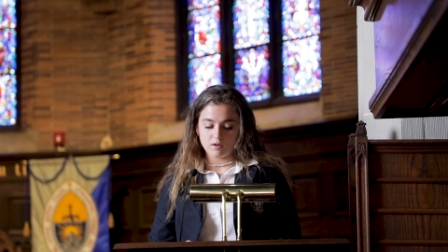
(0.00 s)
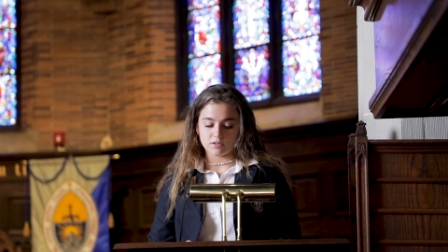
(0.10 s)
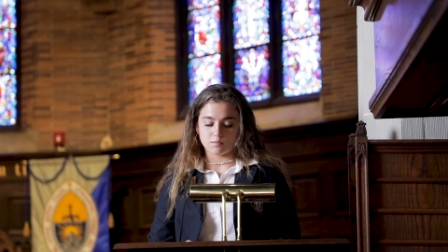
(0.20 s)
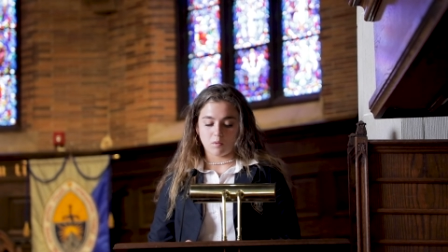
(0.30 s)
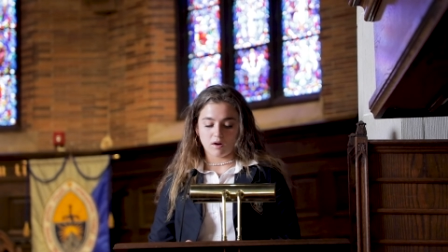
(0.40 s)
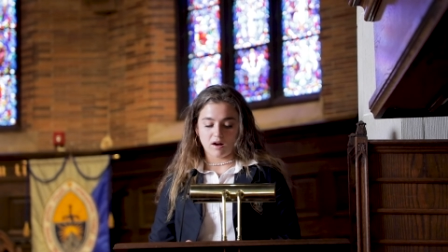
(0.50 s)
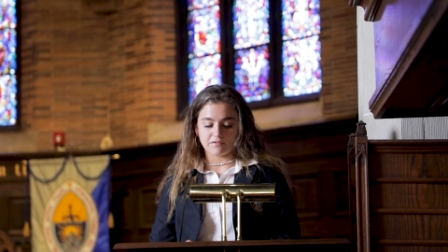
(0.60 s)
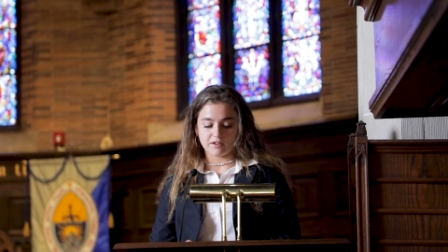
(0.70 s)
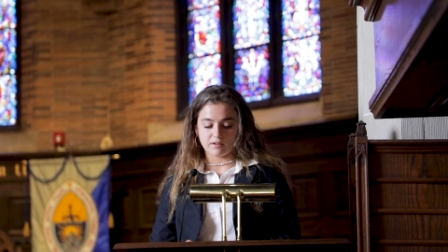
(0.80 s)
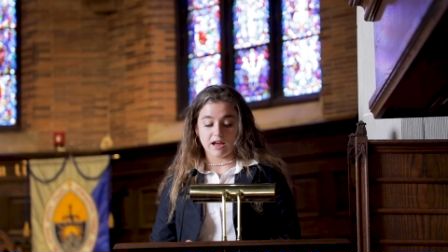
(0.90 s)
was more
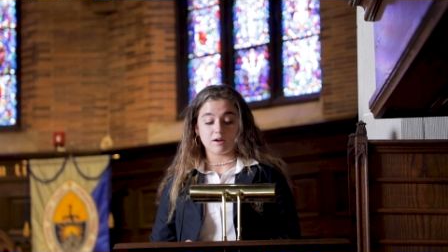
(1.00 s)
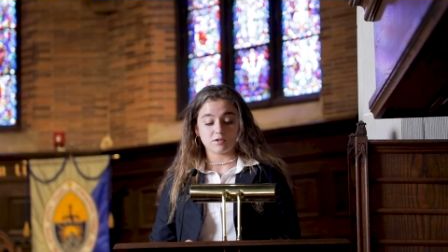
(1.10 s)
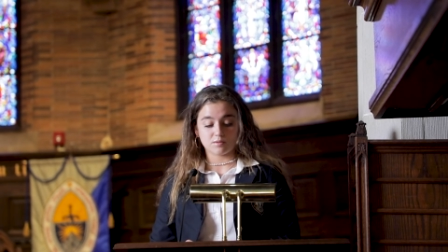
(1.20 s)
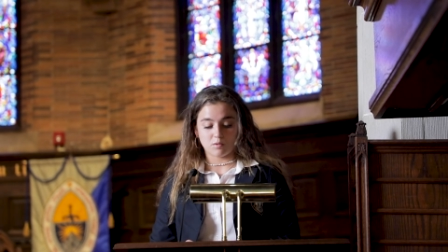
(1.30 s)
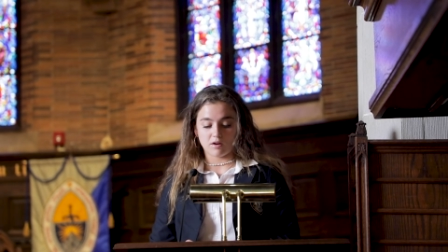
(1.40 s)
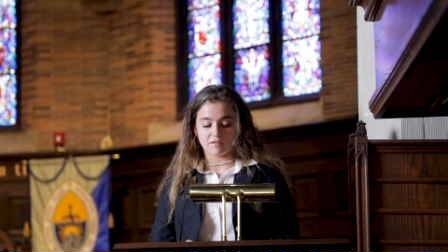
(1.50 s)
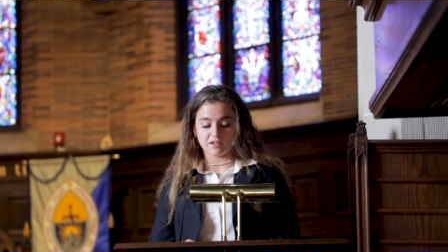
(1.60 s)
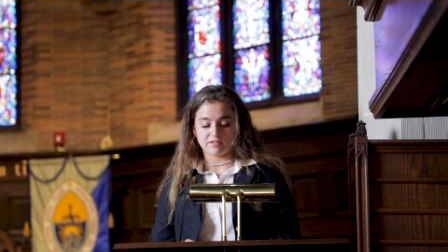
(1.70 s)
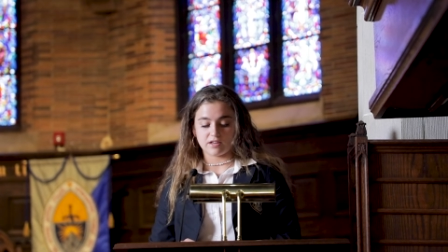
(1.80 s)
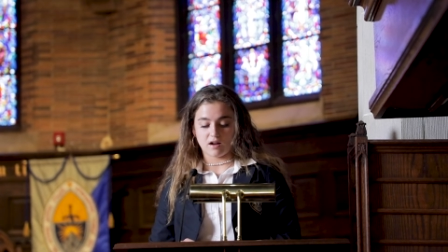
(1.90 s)
often and was more
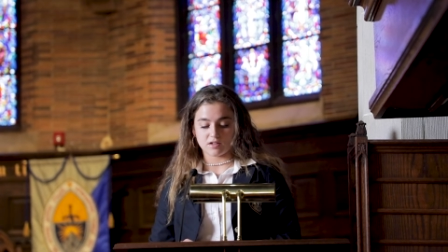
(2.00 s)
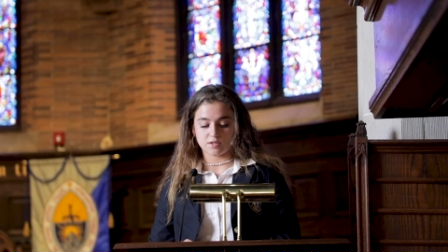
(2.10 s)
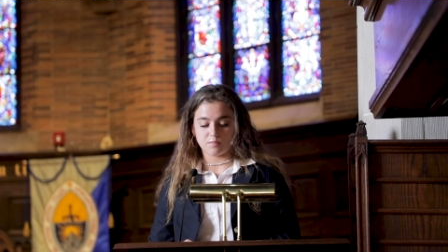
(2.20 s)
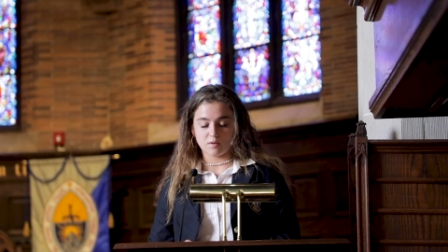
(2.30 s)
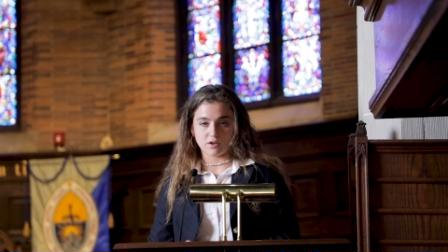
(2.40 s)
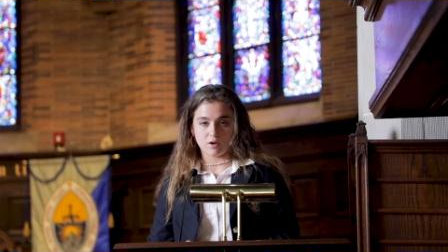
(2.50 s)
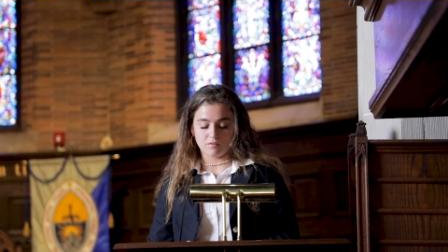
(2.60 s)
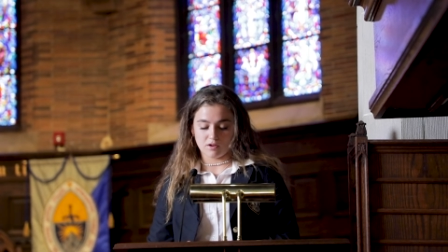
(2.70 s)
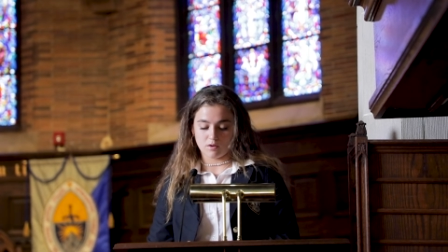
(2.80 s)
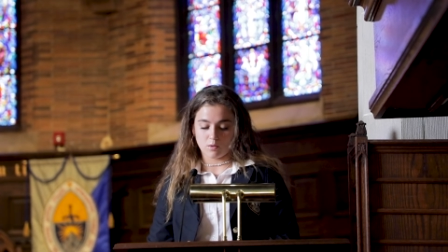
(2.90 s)
often than not spoken
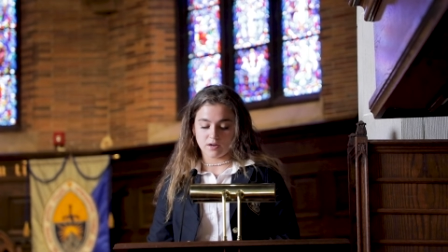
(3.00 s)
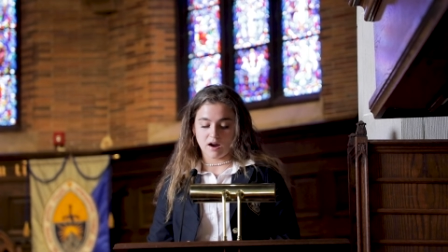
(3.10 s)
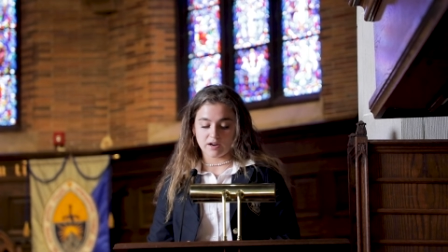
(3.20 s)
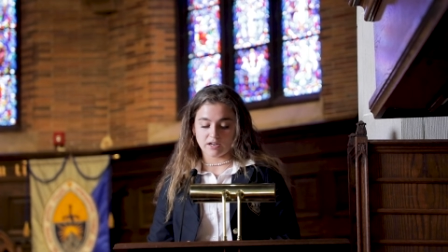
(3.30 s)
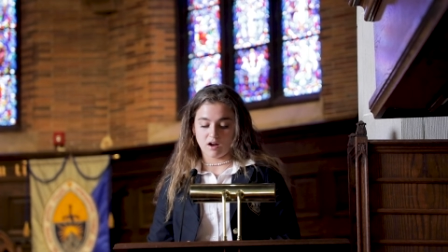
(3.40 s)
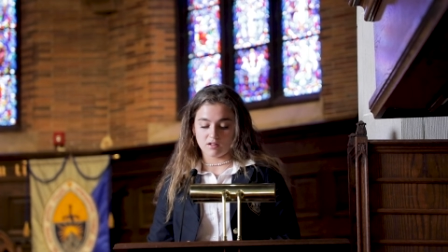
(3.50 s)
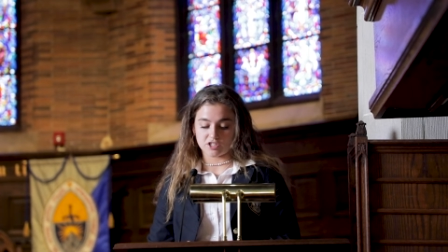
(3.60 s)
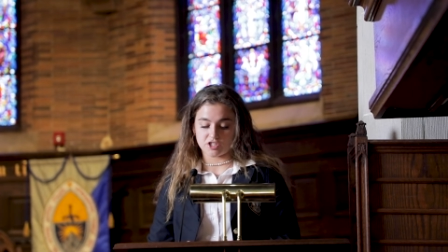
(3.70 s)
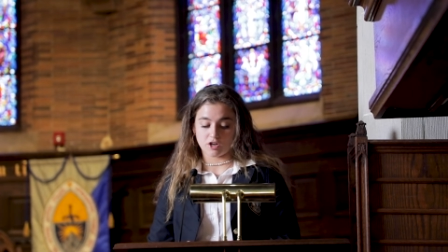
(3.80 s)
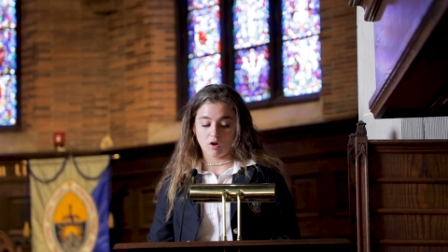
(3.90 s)
over or not
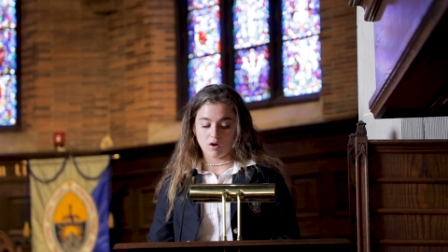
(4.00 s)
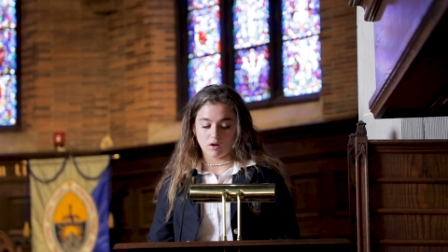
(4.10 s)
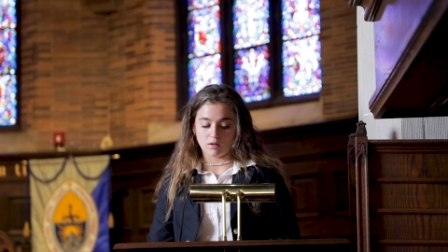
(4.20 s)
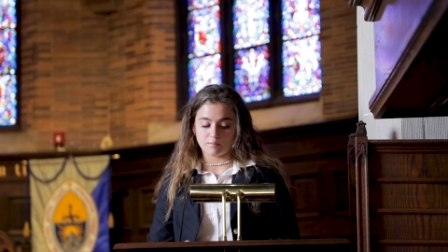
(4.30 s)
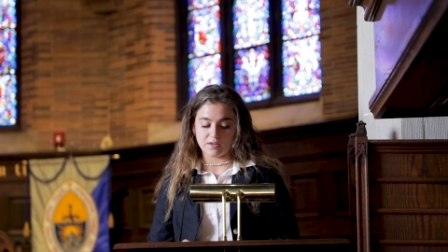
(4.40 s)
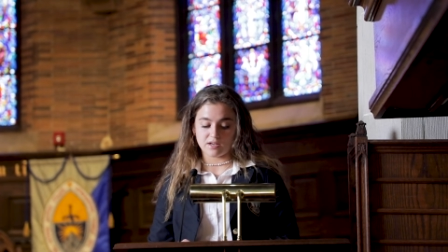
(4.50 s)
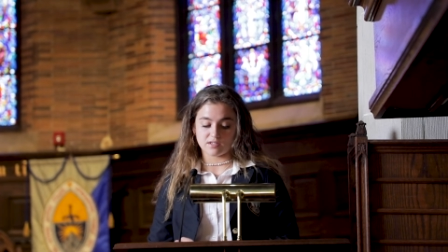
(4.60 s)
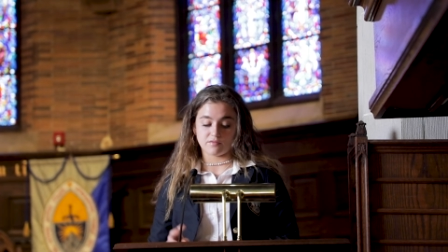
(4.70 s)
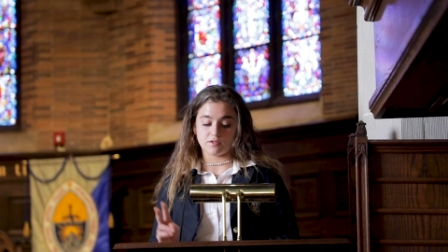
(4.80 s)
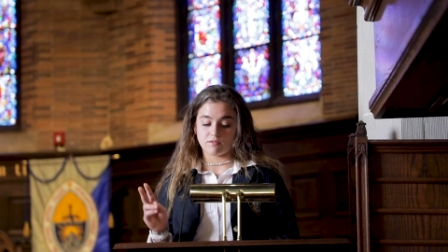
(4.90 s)
acknowledged at all
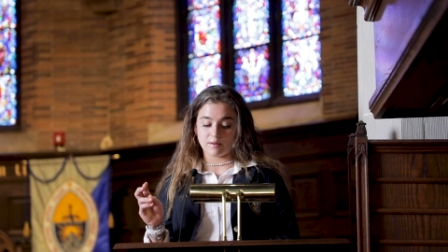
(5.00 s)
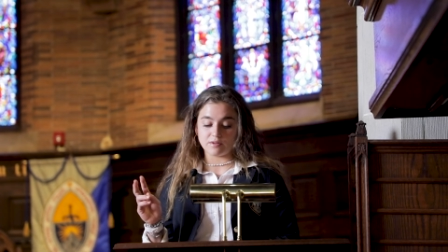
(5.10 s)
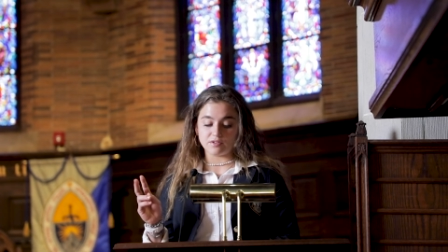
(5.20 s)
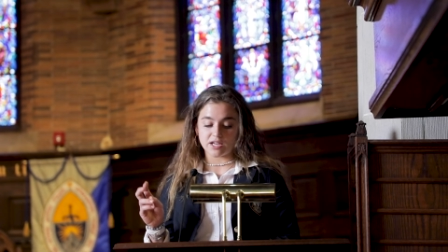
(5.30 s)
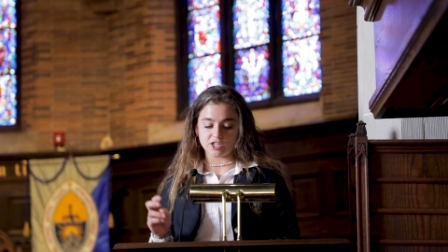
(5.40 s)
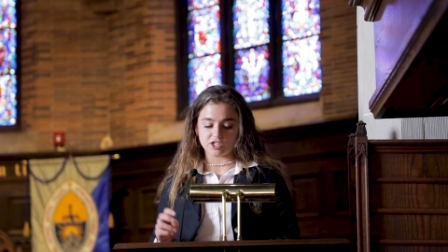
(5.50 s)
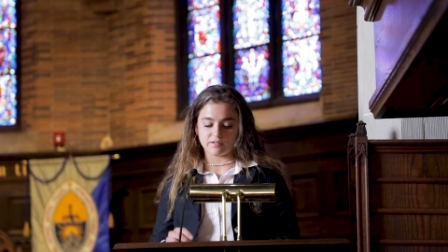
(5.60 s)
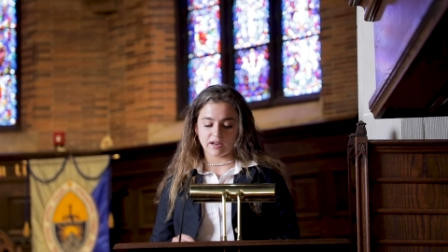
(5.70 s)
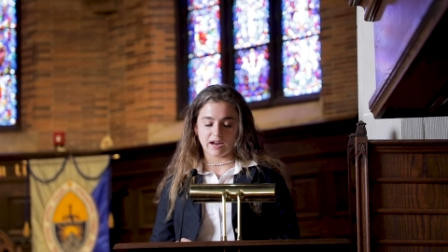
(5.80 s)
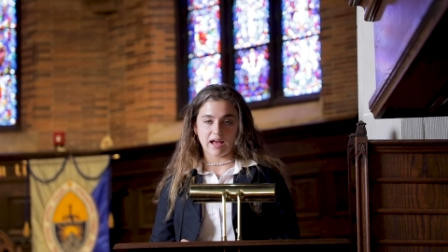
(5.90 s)
because of the
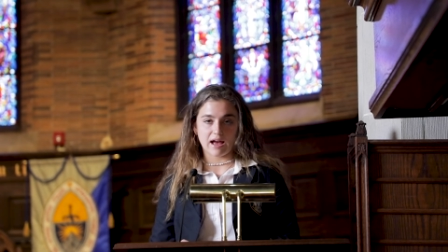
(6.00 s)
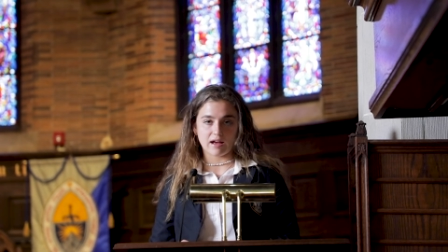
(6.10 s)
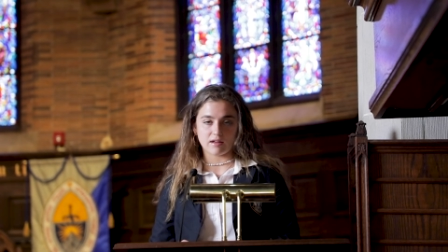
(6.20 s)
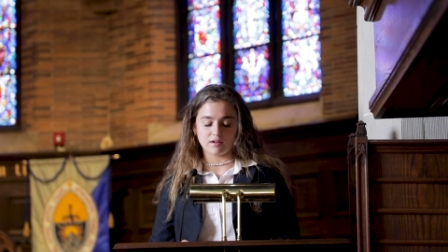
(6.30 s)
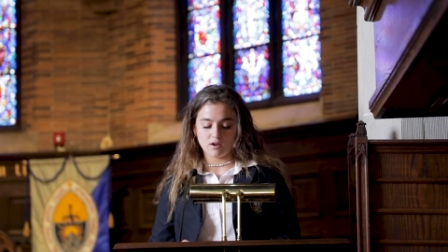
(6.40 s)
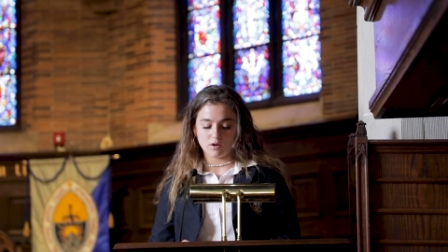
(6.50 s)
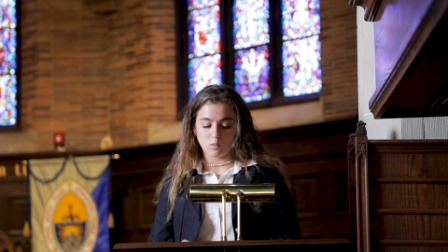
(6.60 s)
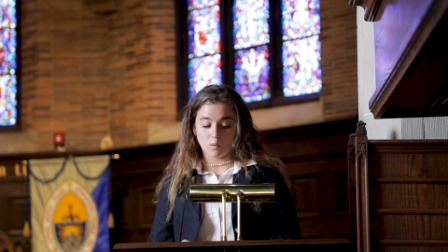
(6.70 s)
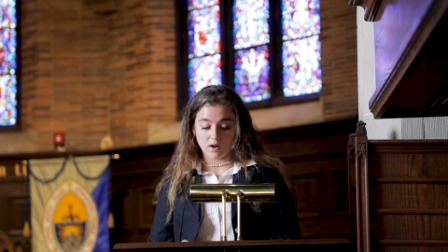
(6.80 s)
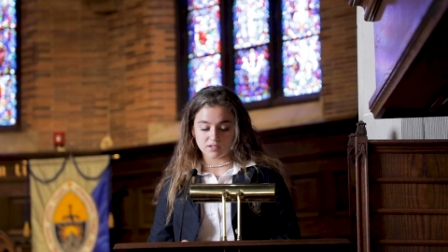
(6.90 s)
reputation that I had
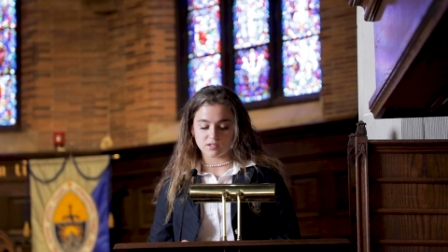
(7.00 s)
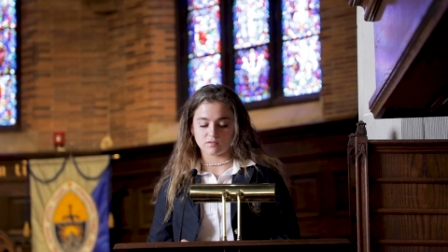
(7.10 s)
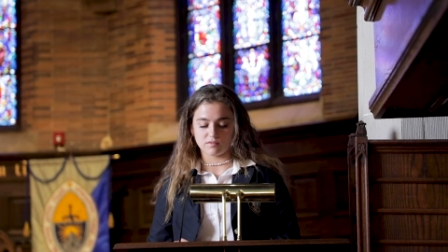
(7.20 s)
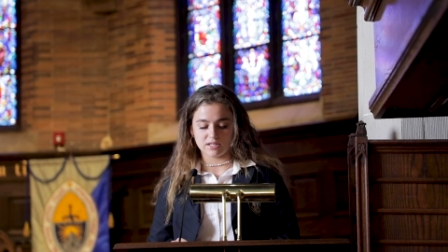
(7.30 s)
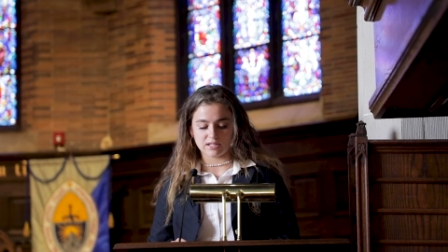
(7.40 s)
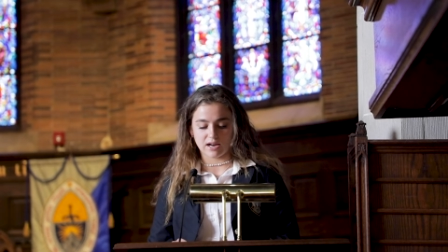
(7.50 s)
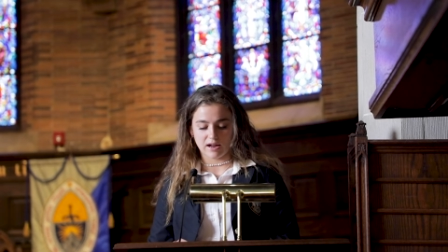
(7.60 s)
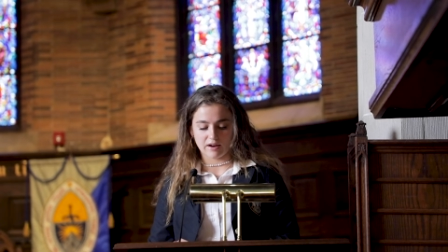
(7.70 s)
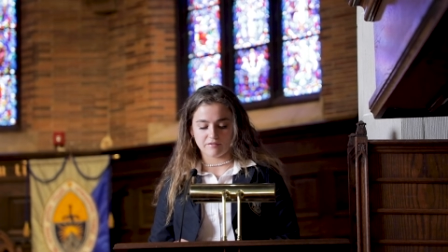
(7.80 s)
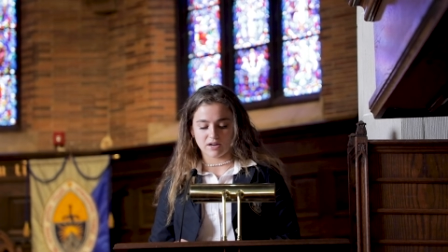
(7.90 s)
was the reason I
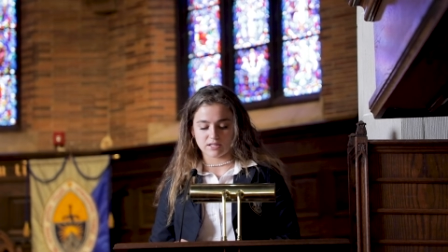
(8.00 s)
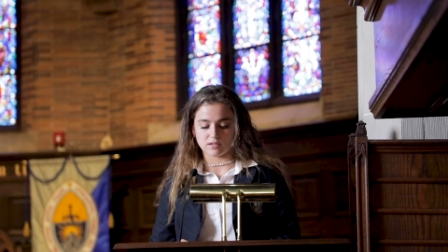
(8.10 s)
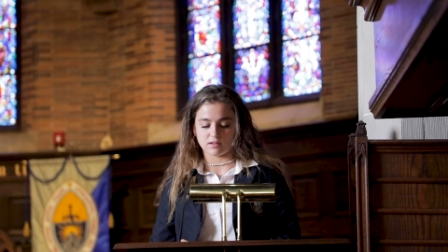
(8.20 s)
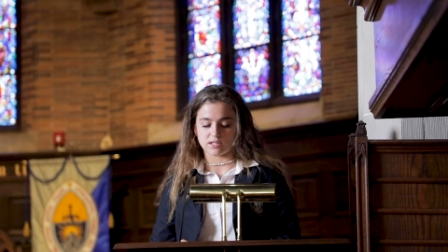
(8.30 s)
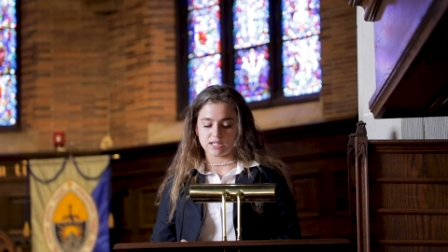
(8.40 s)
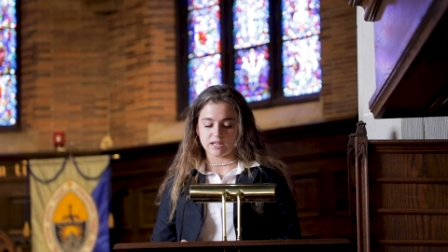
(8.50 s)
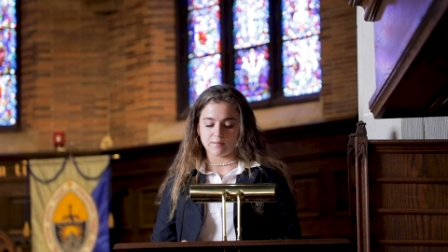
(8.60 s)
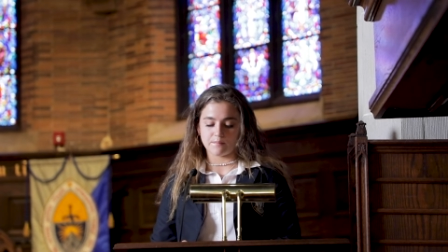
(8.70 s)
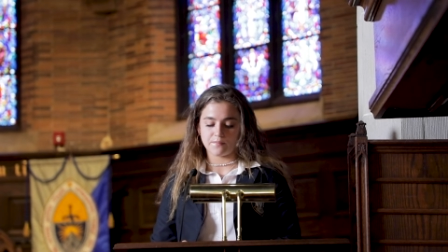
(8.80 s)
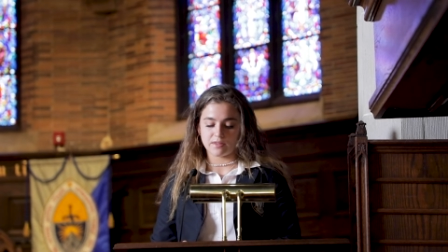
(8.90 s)
had friends on the
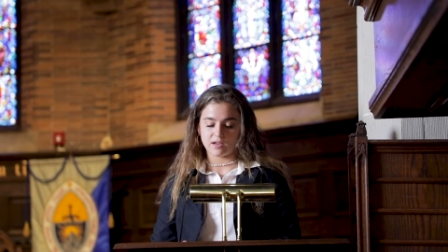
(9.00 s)
team,